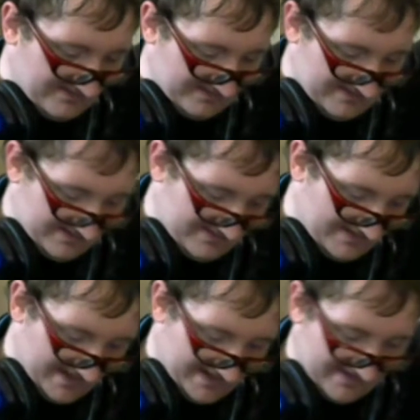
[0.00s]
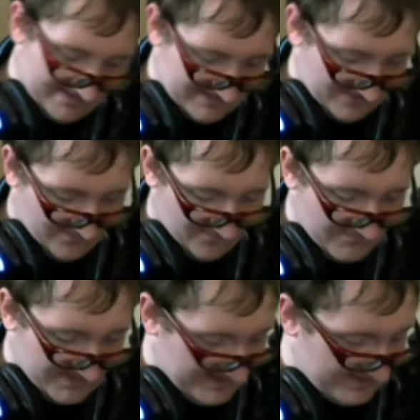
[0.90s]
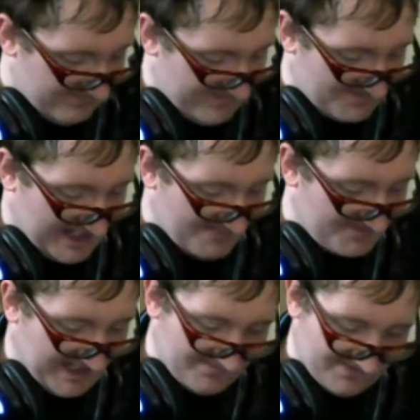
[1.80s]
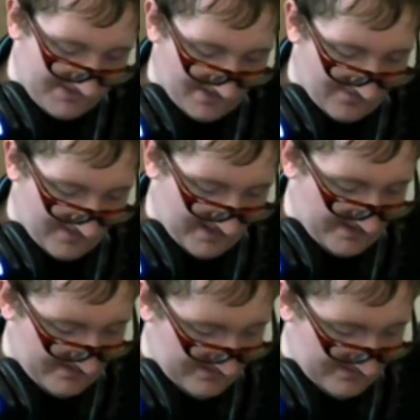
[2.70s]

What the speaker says: Because I don't own any other Famicom games, so,